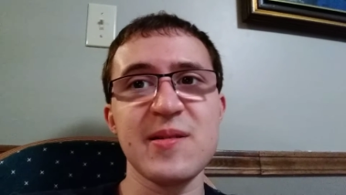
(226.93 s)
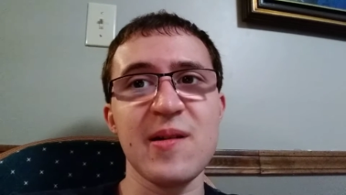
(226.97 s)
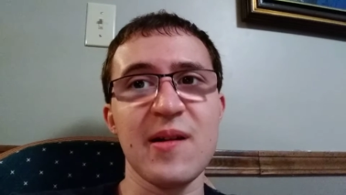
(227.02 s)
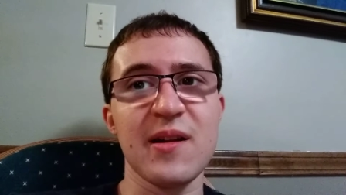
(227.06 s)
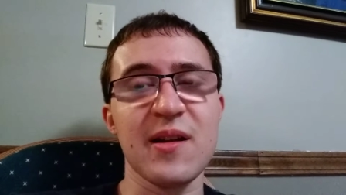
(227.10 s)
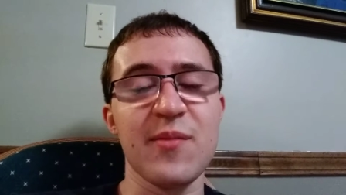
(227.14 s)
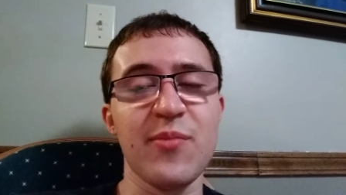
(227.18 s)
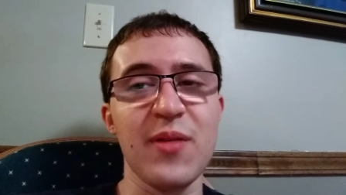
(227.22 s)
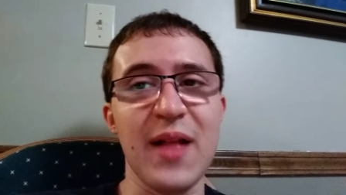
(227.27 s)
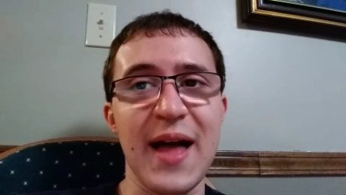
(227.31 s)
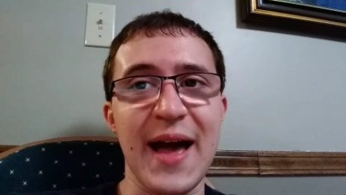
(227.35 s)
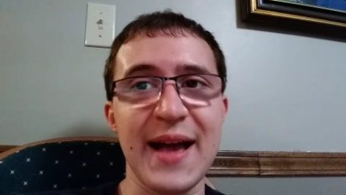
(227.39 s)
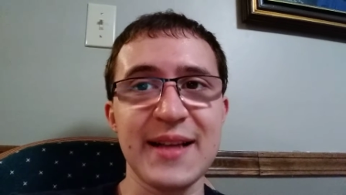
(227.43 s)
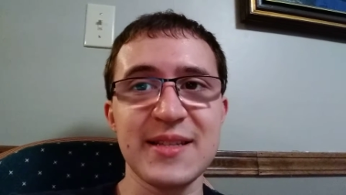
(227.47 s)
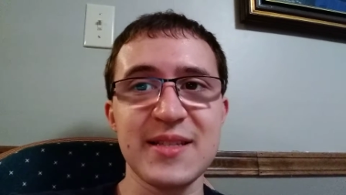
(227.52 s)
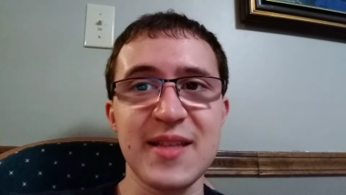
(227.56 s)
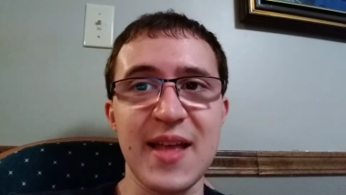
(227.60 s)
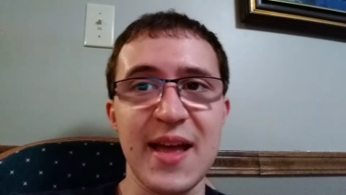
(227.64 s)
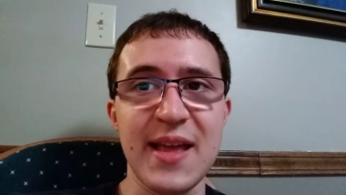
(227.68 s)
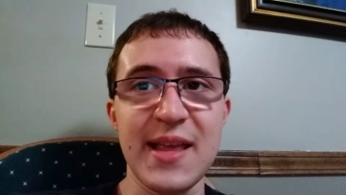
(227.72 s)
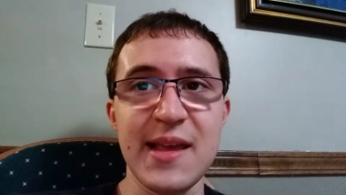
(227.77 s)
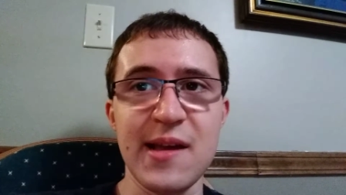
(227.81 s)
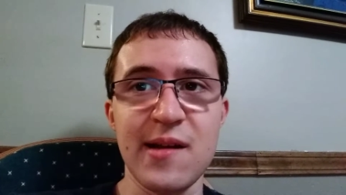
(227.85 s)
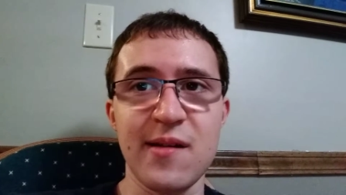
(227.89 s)
blast
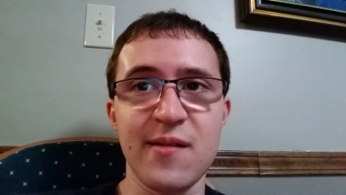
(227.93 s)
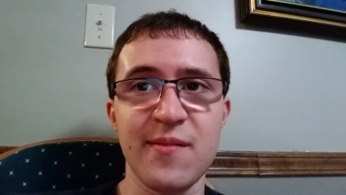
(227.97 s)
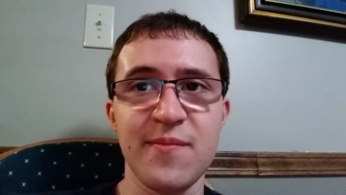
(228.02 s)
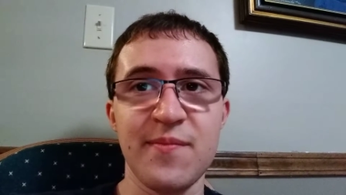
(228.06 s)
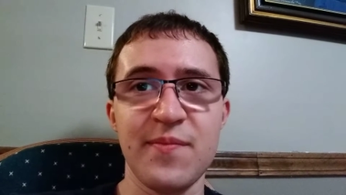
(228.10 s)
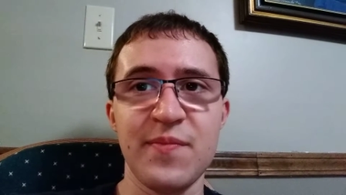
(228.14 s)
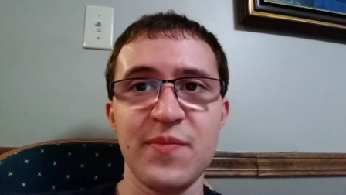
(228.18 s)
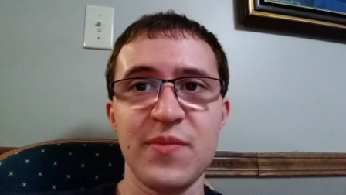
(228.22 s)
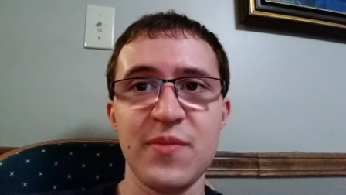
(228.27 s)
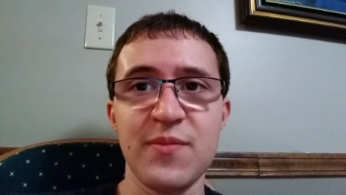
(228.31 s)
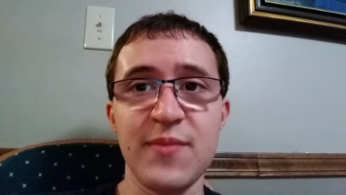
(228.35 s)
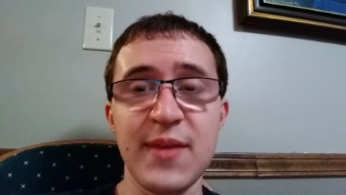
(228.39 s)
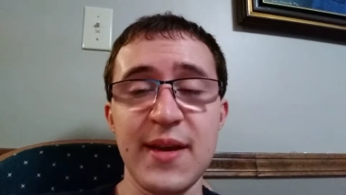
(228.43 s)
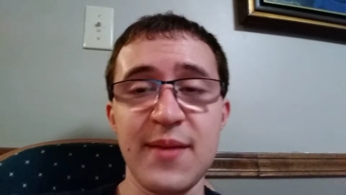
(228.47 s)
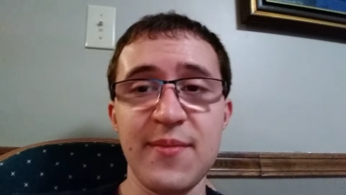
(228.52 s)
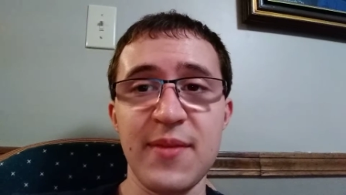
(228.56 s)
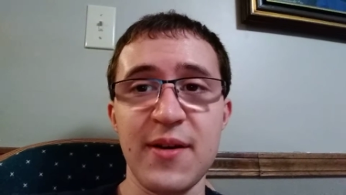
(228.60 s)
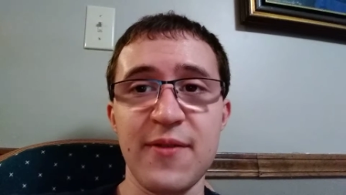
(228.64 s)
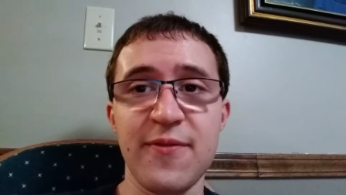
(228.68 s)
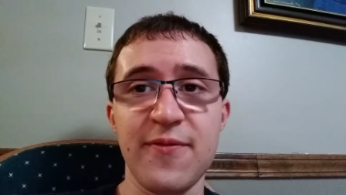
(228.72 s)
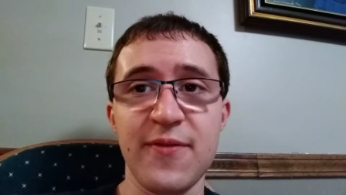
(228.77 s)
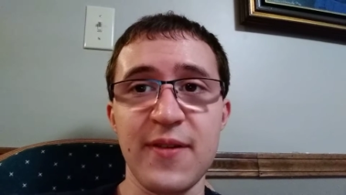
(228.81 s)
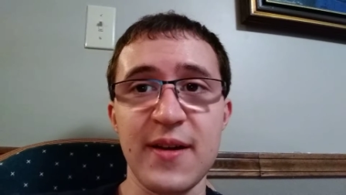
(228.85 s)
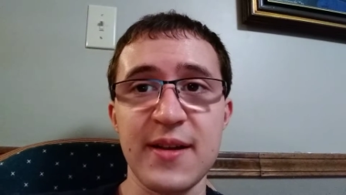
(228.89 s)
that year. Me and my
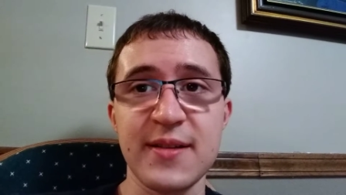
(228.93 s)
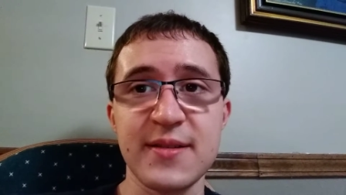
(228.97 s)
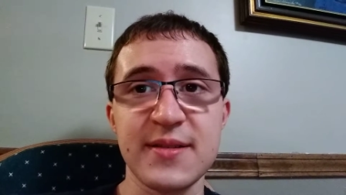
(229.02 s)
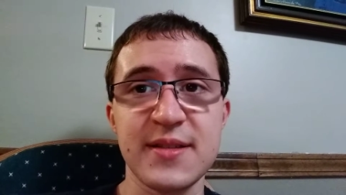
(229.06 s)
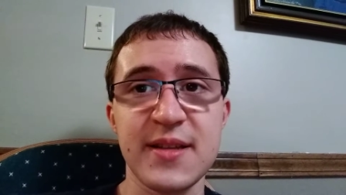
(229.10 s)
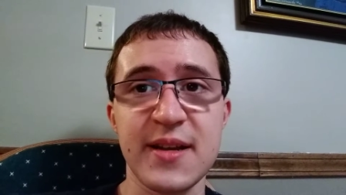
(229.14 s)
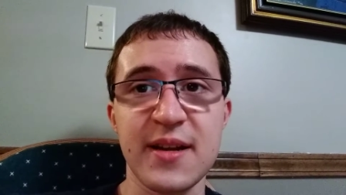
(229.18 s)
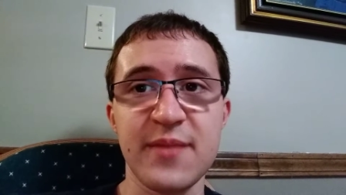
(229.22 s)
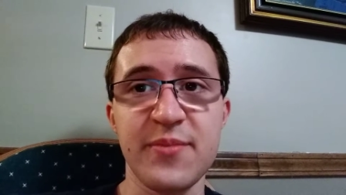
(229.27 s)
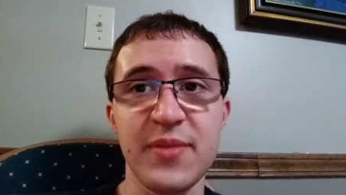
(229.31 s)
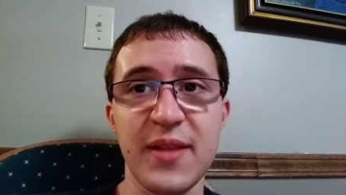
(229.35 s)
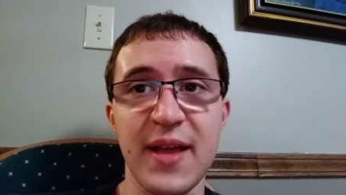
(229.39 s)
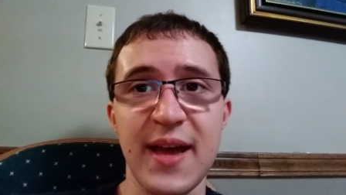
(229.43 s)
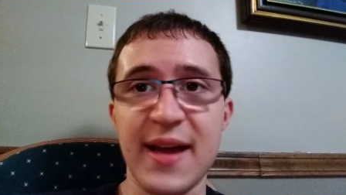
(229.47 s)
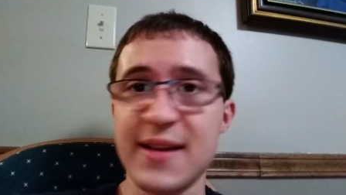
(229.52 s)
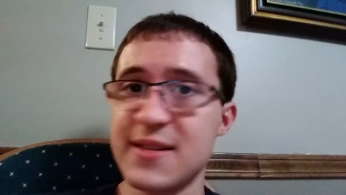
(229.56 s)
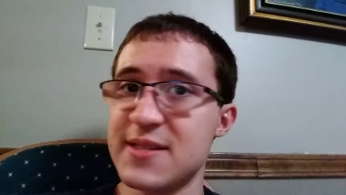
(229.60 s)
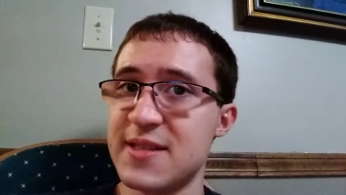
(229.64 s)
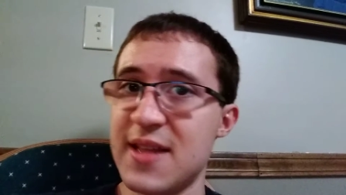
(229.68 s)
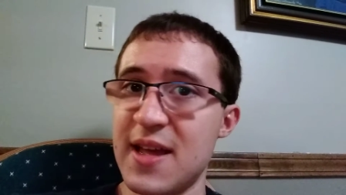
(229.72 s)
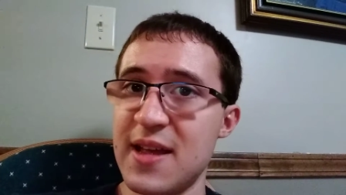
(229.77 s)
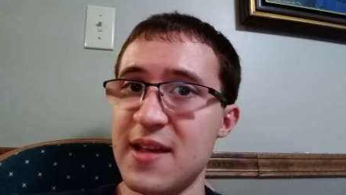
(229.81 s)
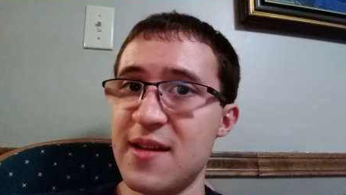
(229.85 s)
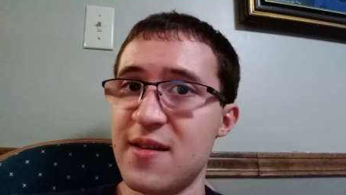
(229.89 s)
friends had a
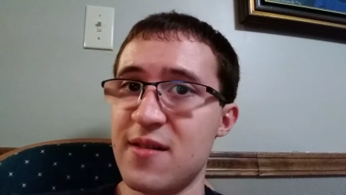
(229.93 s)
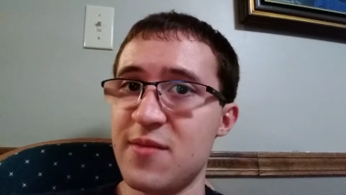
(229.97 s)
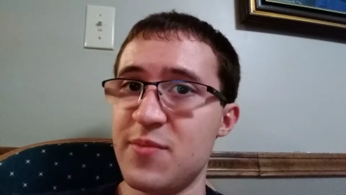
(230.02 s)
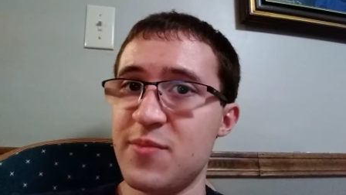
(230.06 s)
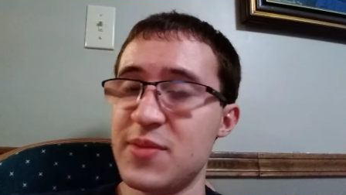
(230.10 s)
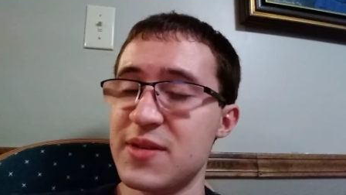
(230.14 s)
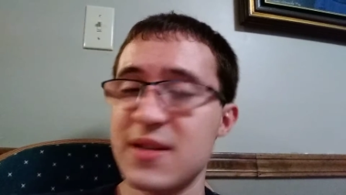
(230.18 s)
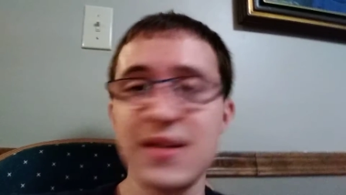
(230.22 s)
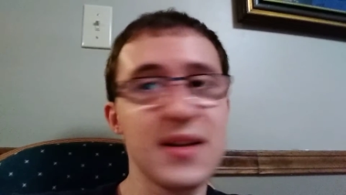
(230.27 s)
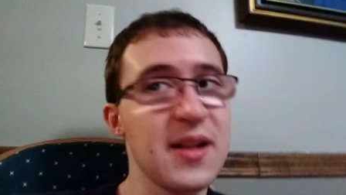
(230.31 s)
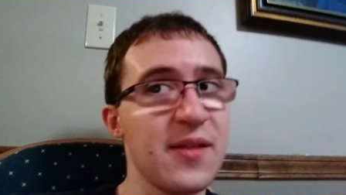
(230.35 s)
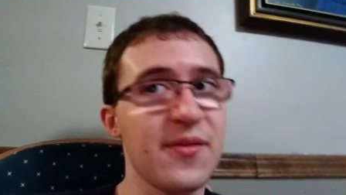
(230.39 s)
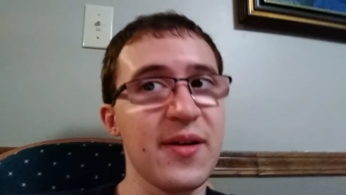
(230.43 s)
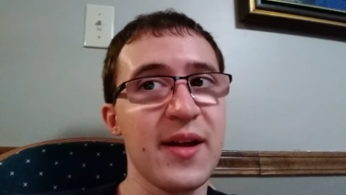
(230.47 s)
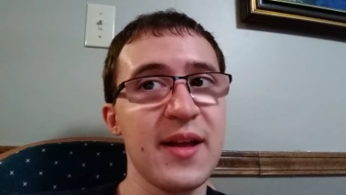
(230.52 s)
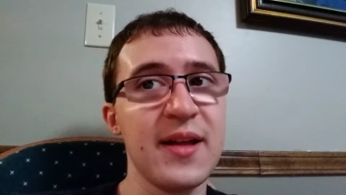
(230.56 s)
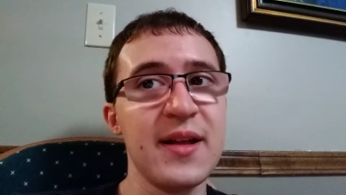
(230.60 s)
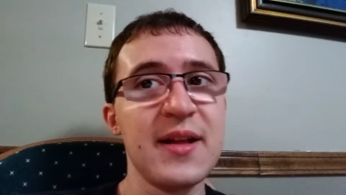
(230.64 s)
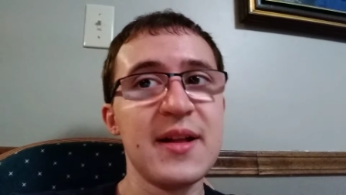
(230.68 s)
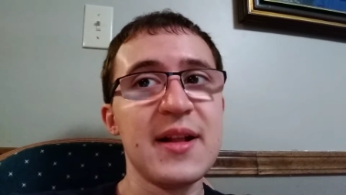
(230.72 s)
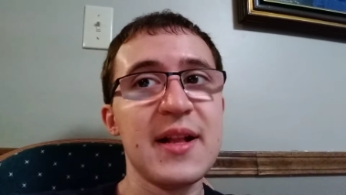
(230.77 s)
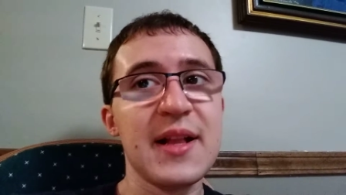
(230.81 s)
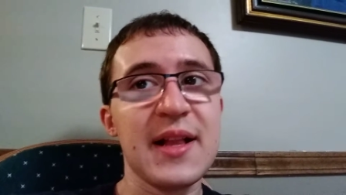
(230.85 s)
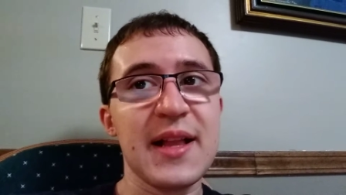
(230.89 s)
blast that year. But anyway,
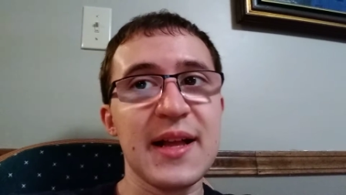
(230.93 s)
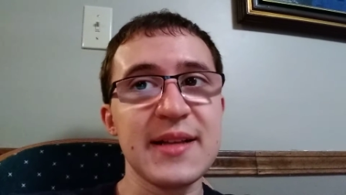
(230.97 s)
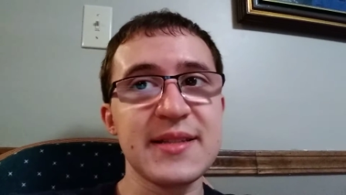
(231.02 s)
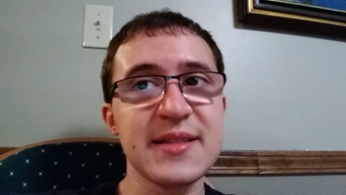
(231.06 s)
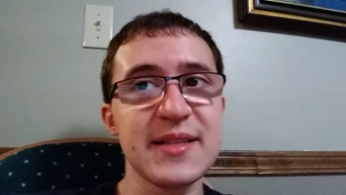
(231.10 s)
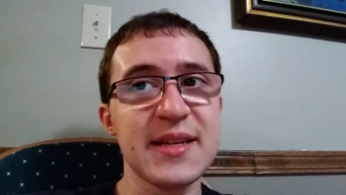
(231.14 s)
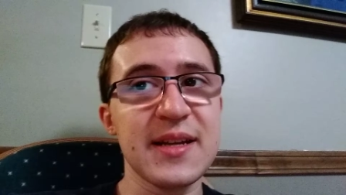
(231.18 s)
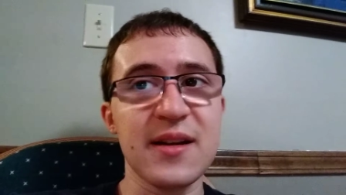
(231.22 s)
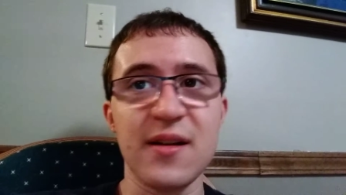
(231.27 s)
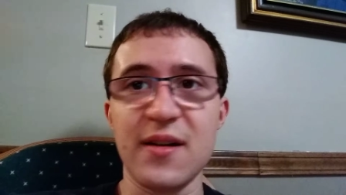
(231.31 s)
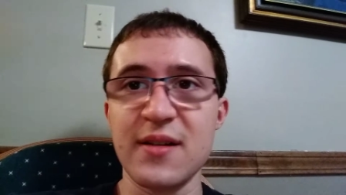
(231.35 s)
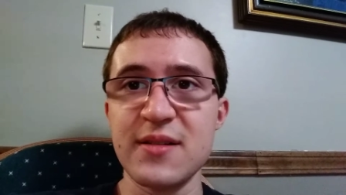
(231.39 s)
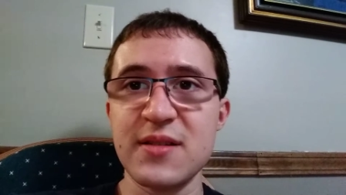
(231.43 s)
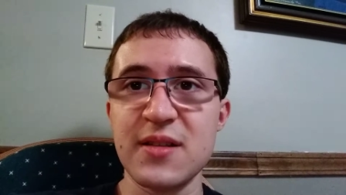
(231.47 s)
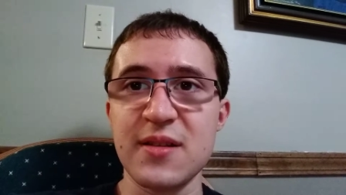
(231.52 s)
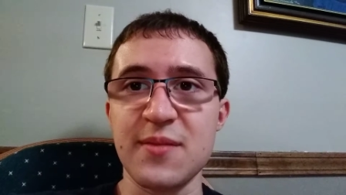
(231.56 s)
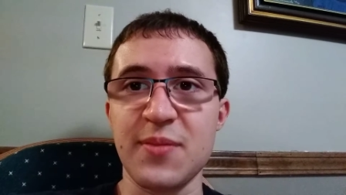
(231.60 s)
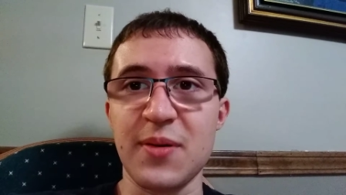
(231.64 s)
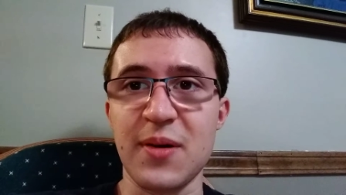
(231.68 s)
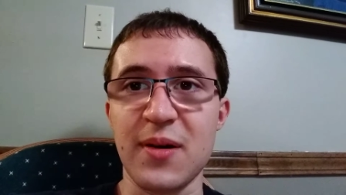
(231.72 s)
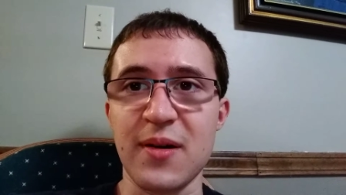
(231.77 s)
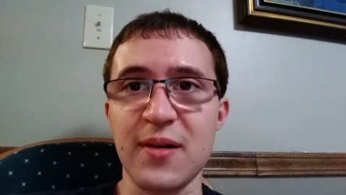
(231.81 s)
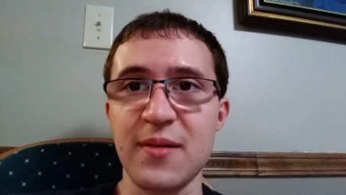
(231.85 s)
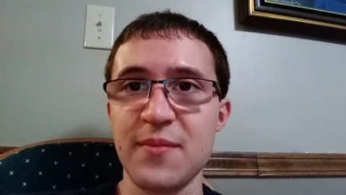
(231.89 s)
let's get on to the
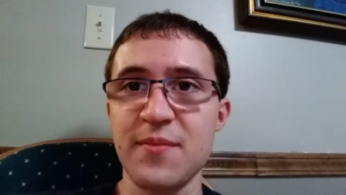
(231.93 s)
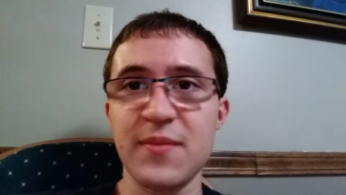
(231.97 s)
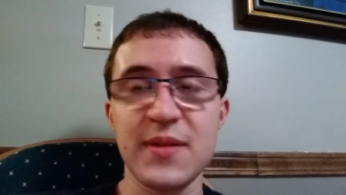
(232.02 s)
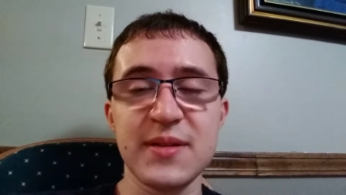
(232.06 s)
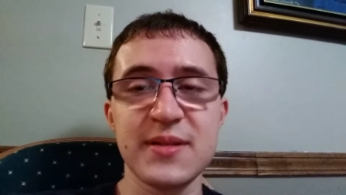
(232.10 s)
part.